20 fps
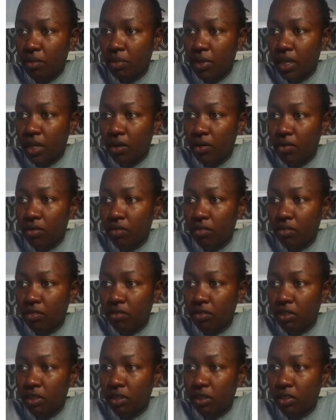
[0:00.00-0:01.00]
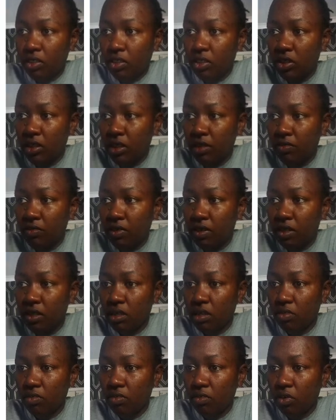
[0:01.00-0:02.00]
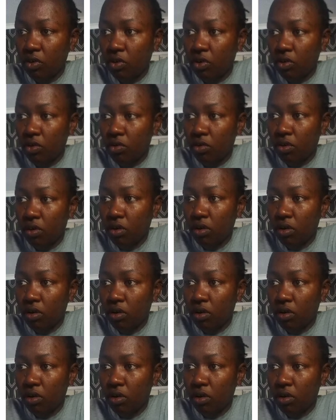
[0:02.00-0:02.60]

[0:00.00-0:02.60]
a bit of shift for